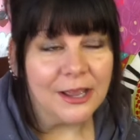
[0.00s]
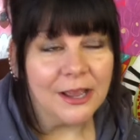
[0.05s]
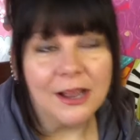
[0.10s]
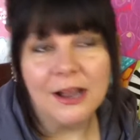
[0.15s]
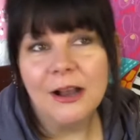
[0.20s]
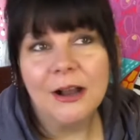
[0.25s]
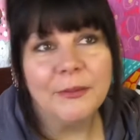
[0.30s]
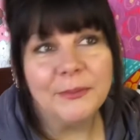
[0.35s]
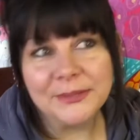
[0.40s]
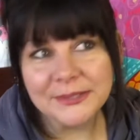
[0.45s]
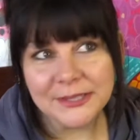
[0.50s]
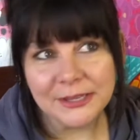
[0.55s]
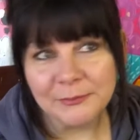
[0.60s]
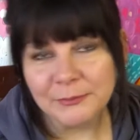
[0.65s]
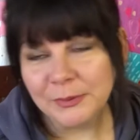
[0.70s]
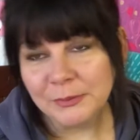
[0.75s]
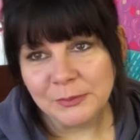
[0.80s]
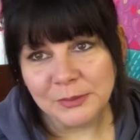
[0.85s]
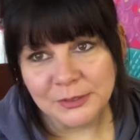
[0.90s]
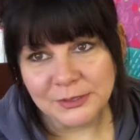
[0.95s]
I always have
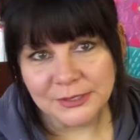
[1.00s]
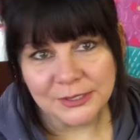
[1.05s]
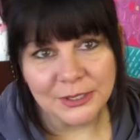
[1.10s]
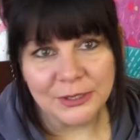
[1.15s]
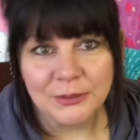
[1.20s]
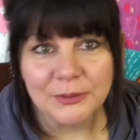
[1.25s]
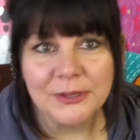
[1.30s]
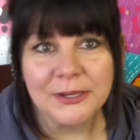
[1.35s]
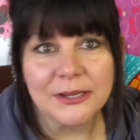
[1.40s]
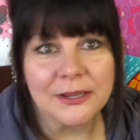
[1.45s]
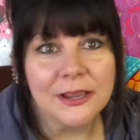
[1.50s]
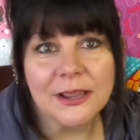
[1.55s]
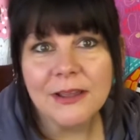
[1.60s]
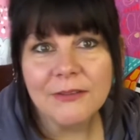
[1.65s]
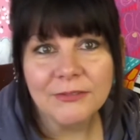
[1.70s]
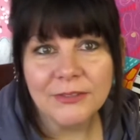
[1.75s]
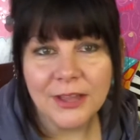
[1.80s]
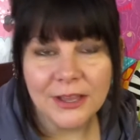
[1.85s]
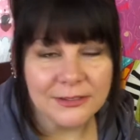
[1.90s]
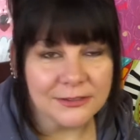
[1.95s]
my music going. I
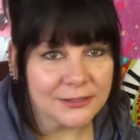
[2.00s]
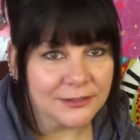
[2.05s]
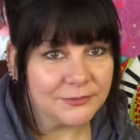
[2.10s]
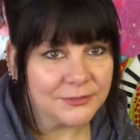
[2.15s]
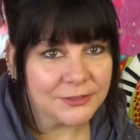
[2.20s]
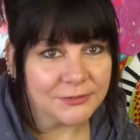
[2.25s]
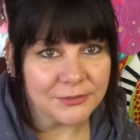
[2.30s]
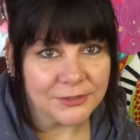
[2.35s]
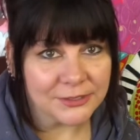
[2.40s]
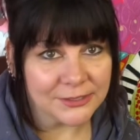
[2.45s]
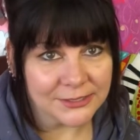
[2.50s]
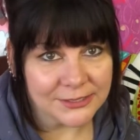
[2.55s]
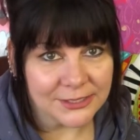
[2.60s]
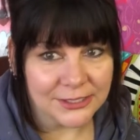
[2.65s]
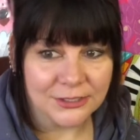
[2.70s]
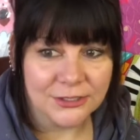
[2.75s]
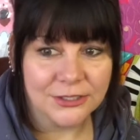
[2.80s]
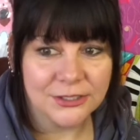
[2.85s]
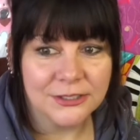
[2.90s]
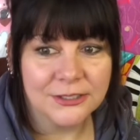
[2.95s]
have lots of different
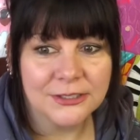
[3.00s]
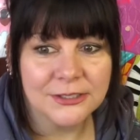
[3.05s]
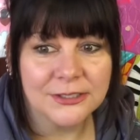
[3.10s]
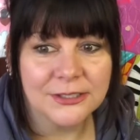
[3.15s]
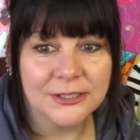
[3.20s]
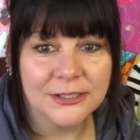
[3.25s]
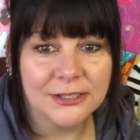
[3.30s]
stations,